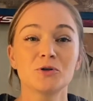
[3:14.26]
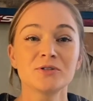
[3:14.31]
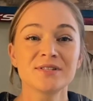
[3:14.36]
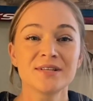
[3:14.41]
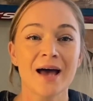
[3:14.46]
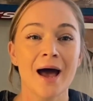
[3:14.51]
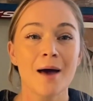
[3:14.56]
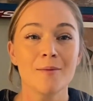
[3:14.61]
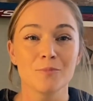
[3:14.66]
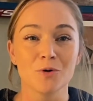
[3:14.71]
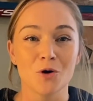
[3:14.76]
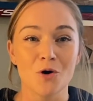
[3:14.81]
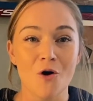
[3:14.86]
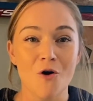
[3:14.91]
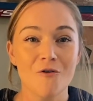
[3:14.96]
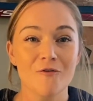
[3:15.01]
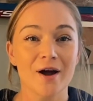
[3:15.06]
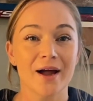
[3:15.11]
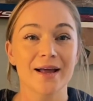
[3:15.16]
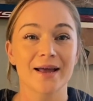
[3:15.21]
that
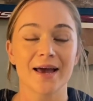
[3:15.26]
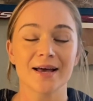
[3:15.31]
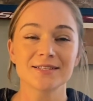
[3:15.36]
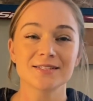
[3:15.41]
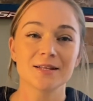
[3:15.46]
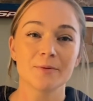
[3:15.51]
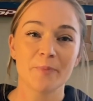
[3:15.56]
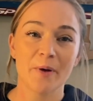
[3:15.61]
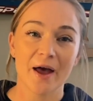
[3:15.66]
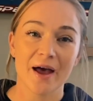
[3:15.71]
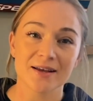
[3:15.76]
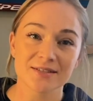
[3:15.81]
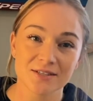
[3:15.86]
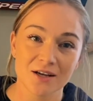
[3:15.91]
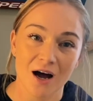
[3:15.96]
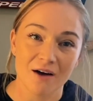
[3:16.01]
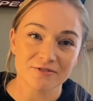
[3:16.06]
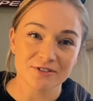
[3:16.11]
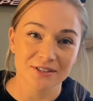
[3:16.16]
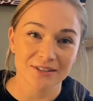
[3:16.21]
move, gets the pass
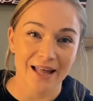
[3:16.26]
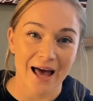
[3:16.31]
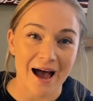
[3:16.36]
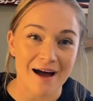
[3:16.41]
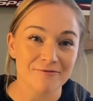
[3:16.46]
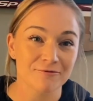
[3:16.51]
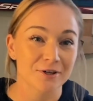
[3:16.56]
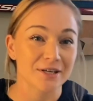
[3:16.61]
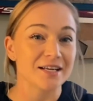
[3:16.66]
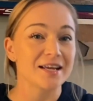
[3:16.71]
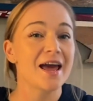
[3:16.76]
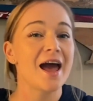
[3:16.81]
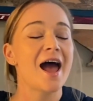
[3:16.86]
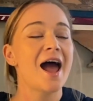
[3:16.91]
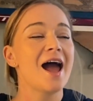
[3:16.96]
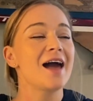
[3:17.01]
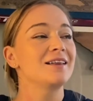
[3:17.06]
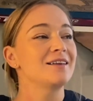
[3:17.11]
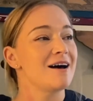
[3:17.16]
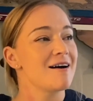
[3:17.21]
off to
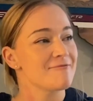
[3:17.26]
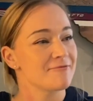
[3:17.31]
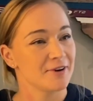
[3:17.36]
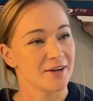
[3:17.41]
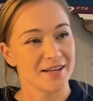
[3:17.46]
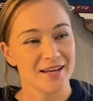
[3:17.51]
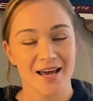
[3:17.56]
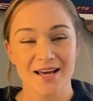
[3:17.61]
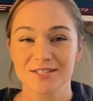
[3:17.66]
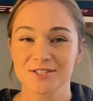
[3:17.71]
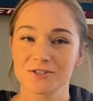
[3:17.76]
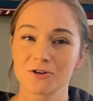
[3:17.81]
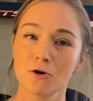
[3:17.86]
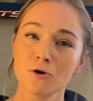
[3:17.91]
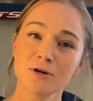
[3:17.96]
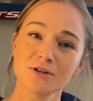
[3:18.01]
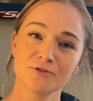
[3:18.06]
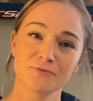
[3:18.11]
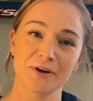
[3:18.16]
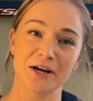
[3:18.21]
Lafreniere. Lafreniere
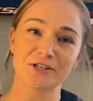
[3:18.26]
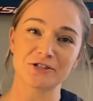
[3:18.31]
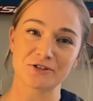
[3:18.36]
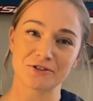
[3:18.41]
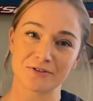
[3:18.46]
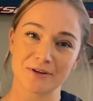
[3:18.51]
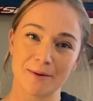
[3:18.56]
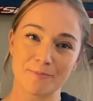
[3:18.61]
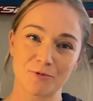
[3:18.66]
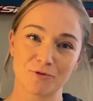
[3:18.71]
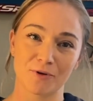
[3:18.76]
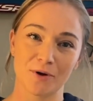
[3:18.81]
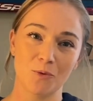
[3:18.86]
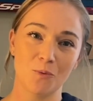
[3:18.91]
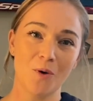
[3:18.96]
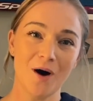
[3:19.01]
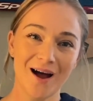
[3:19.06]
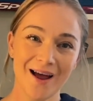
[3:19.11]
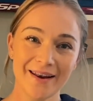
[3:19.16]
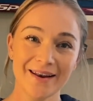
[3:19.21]
scores. Rangers are up
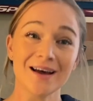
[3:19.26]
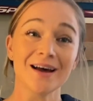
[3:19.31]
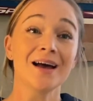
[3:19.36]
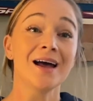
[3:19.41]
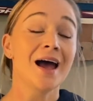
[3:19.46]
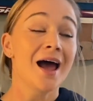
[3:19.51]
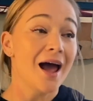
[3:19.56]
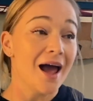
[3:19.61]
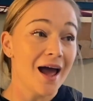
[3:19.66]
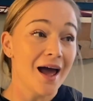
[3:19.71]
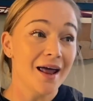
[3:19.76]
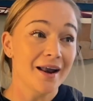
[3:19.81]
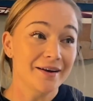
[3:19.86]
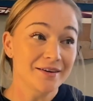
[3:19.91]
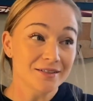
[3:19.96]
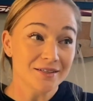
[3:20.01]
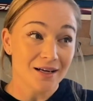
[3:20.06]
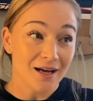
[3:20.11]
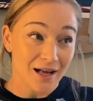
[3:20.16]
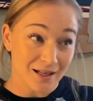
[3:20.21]
3-1.
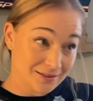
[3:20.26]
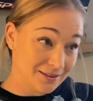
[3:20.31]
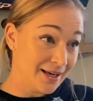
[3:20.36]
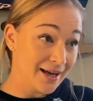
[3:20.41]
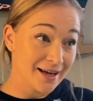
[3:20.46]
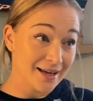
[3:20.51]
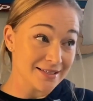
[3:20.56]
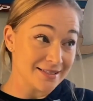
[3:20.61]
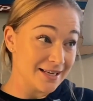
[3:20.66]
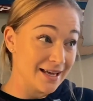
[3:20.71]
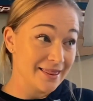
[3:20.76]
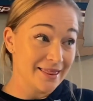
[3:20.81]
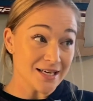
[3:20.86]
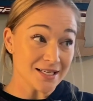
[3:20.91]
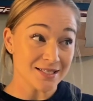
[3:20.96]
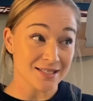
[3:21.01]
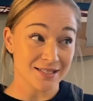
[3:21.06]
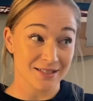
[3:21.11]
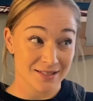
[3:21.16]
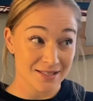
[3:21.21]
And like I said,
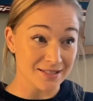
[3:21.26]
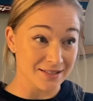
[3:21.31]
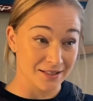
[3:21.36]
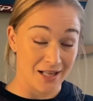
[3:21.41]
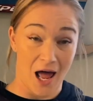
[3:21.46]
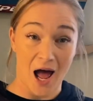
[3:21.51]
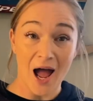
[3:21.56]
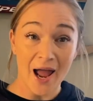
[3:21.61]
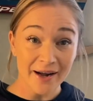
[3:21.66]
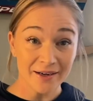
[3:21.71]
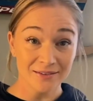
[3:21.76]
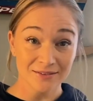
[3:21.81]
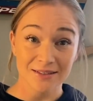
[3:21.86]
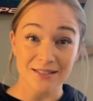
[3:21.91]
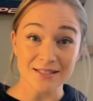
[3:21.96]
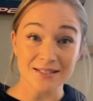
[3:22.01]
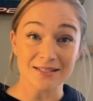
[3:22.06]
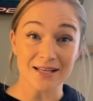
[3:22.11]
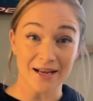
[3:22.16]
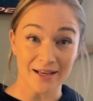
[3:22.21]
this line,
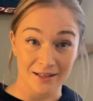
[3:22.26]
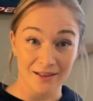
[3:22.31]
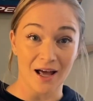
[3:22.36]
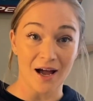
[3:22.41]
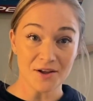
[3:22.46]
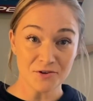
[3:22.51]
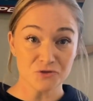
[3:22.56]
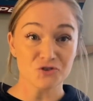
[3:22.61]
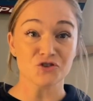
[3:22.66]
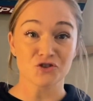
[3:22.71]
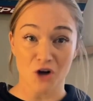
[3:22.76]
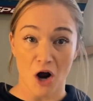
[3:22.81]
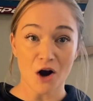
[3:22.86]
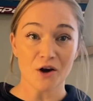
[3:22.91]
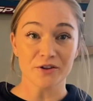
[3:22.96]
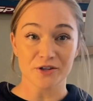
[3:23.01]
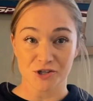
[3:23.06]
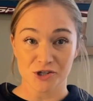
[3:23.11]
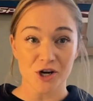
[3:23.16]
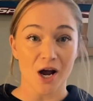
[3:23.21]
this second line, star
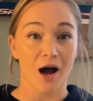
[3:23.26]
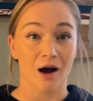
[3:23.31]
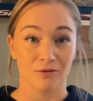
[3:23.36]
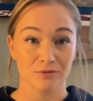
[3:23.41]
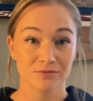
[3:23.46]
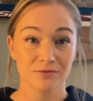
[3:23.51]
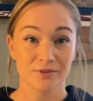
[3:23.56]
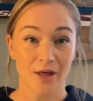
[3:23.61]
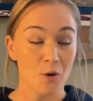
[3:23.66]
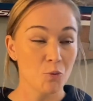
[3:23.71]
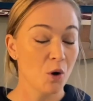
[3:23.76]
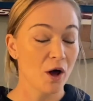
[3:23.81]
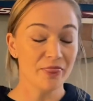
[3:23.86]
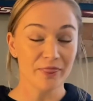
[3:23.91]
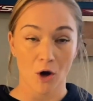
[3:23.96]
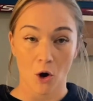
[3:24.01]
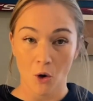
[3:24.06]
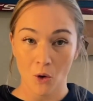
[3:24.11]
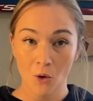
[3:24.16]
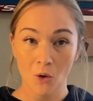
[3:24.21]
of the show. They won
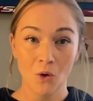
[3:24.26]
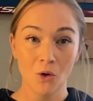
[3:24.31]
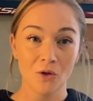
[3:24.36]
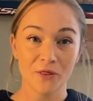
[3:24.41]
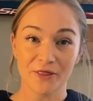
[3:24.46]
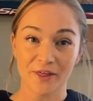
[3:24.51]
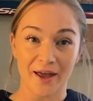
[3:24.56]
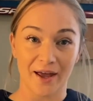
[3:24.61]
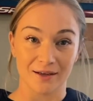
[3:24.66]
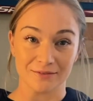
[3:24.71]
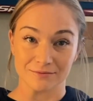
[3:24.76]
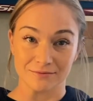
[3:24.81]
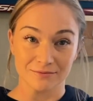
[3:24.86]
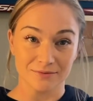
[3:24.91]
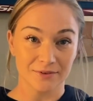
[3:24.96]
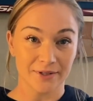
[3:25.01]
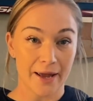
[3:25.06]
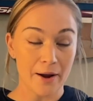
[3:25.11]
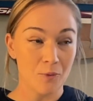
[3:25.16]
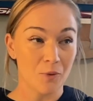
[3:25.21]
the whole thing.
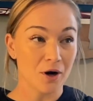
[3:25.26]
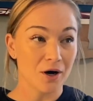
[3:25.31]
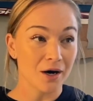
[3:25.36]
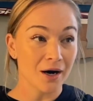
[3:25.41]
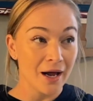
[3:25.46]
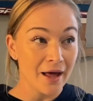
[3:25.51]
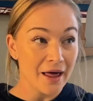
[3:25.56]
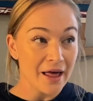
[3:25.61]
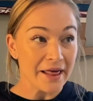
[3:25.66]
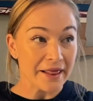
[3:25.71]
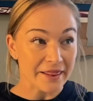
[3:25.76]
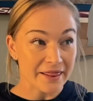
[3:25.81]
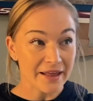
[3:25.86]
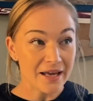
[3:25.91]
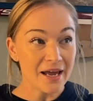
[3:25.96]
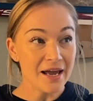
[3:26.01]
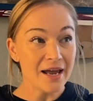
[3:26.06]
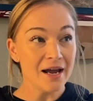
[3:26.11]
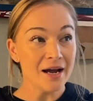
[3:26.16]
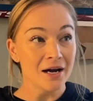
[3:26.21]
They were
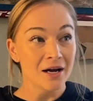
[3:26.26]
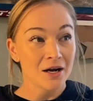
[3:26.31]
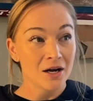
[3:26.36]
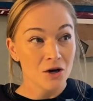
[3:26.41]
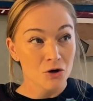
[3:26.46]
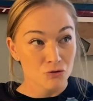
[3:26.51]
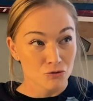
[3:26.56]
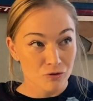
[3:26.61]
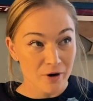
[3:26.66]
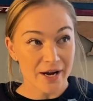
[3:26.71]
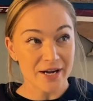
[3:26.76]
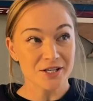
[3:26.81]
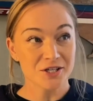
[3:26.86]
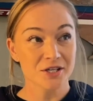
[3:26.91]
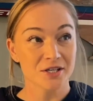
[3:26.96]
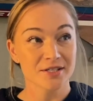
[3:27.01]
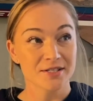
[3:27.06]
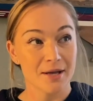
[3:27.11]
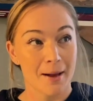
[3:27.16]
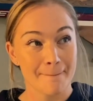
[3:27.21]
the
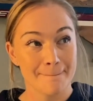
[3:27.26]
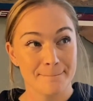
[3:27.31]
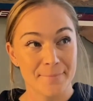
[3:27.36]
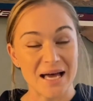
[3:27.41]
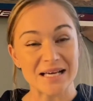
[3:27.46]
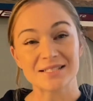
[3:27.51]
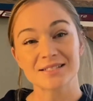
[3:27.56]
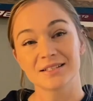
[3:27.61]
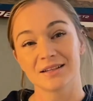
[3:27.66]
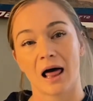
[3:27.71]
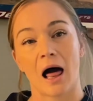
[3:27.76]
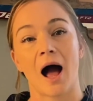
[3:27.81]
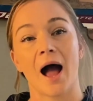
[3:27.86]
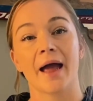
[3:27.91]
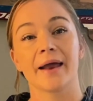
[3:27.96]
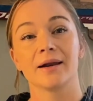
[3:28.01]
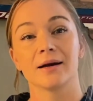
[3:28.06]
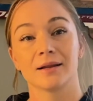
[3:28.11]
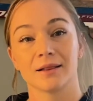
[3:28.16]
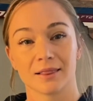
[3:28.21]
Rangers' best
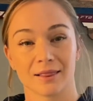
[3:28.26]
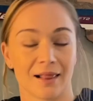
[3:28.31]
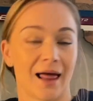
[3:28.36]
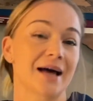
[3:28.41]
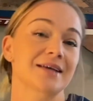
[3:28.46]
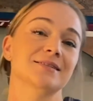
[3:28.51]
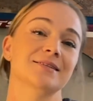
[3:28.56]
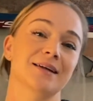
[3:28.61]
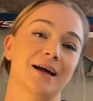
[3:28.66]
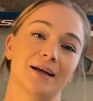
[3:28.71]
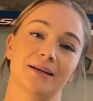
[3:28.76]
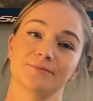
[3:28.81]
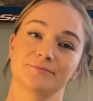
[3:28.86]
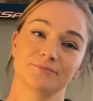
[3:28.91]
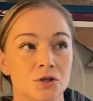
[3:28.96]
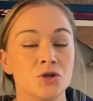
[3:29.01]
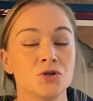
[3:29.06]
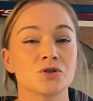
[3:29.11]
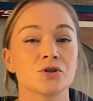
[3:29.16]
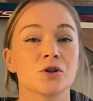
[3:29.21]
line last night.
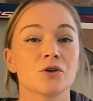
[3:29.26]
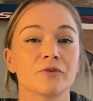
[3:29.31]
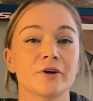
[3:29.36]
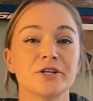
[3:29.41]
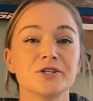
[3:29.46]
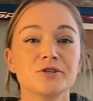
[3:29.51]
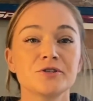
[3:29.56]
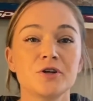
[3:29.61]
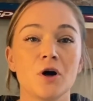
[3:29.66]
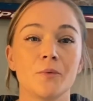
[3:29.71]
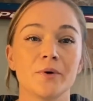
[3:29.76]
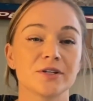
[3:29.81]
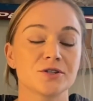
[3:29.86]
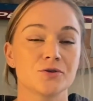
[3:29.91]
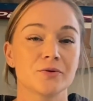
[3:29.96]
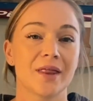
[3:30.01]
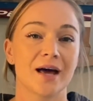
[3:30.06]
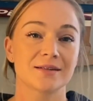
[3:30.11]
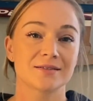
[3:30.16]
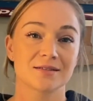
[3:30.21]
So the Rangers go
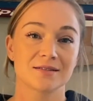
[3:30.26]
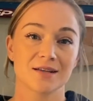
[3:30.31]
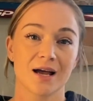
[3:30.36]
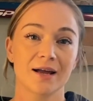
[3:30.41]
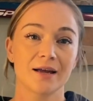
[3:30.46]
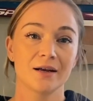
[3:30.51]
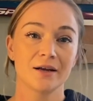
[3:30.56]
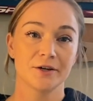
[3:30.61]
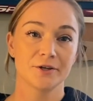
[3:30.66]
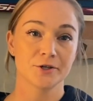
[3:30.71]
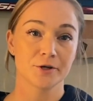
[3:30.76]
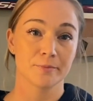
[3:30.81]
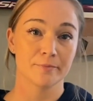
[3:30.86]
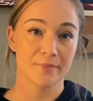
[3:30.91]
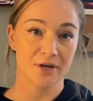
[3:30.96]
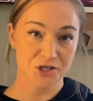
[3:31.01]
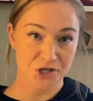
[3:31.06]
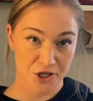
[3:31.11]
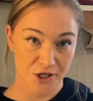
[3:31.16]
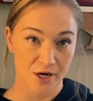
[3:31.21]
into that second
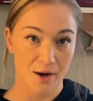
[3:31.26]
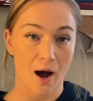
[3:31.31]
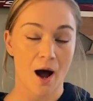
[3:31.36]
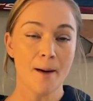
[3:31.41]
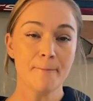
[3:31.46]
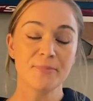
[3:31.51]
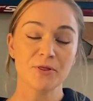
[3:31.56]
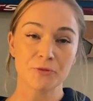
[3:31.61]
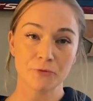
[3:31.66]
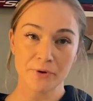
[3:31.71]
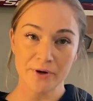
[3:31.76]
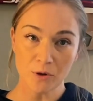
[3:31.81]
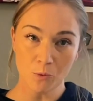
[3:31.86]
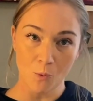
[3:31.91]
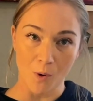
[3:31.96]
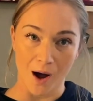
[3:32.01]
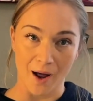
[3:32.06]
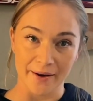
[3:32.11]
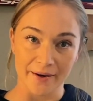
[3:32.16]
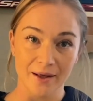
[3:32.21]
intermission up
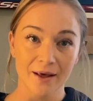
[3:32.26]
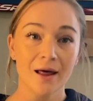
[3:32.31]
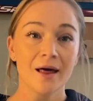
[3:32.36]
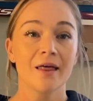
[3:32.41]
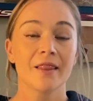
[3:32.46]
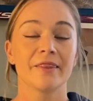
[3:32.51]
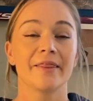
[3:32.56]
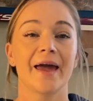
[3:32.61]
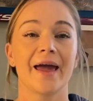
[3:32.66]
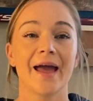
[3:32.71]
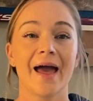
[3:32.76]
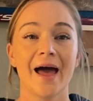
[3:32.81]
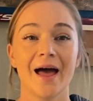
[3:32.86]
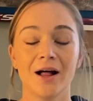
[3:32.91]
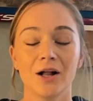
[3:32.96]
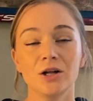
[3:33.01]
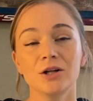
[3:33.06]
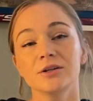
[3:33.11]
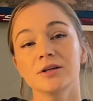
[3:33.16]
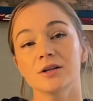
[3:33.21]
3-1. They
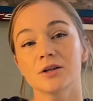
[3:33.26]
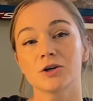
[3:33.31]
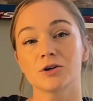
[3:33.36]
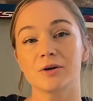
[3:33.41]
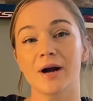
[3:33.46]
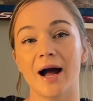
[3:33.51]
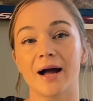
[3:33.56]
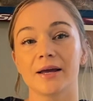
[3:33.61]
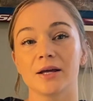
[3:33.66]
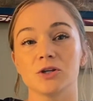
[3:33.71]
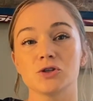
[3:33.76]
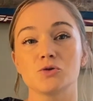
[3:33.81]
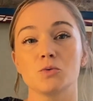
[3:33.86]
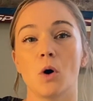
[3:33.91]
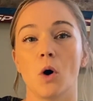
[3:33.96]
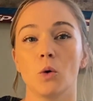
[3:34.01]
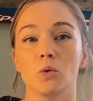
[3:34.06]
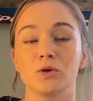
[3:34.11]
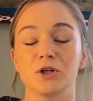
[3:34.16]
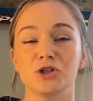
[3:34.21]
held the Kraken to
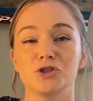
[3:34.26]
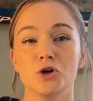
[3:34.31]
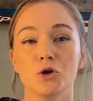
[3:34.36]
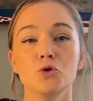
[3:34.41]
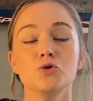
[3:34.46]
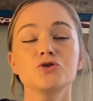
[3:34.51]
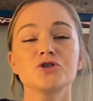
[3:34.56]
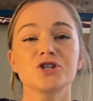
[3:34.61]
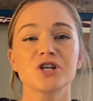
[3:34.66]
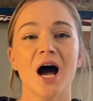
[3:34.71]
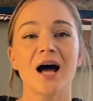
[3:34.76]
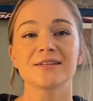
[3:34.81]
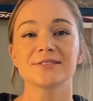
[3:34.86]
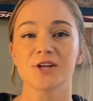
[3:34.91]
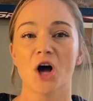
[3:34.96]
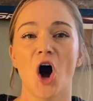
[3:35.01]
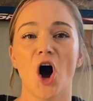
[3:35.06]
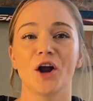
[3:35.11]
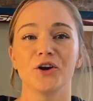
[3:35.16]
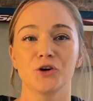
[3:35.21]
only 2 shots
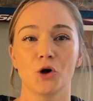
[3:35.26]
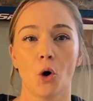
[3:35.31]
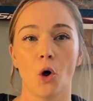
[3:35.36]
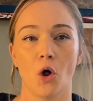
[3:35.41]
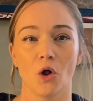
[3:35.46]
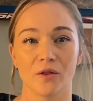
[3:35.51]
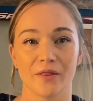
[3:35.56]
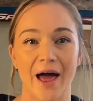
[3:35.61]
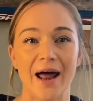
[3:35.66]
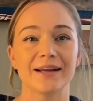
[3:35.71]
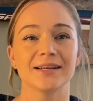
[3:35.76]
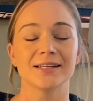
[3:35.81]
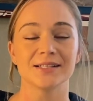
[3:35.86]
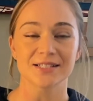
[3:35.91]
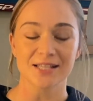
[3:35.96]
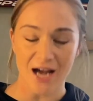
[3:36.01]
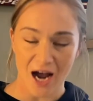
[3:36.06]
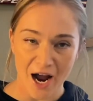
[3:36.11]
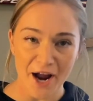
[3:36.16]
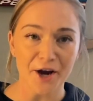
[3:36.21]
on goal that
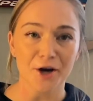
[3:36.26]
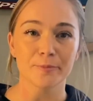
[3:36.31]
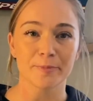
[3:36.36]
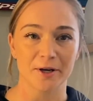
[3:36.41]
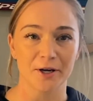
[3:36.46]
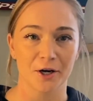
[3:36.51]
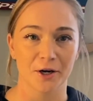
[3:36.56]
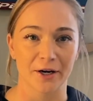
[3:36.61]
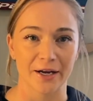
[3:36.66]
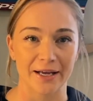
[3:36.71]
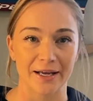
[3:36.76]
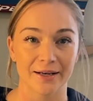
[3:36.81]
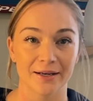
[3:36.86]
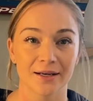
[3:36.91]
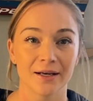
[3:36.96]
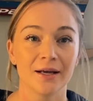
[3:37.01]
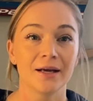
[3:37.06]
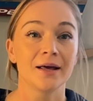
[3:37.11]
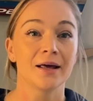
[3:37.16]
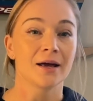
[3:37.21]
entire period.
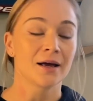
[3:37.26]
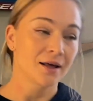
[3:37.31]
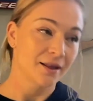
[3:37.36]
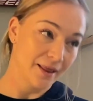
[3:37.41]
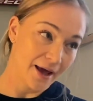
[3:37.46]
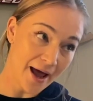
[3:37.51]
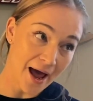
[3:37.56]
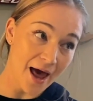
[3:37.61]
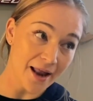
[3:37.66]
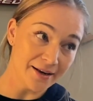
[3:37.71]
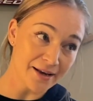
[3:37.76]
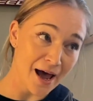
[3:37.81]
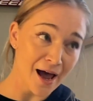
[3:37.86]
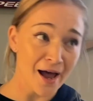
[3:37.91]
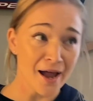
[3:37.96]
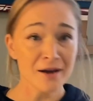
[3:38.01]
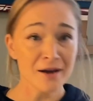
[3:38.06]
They had 9,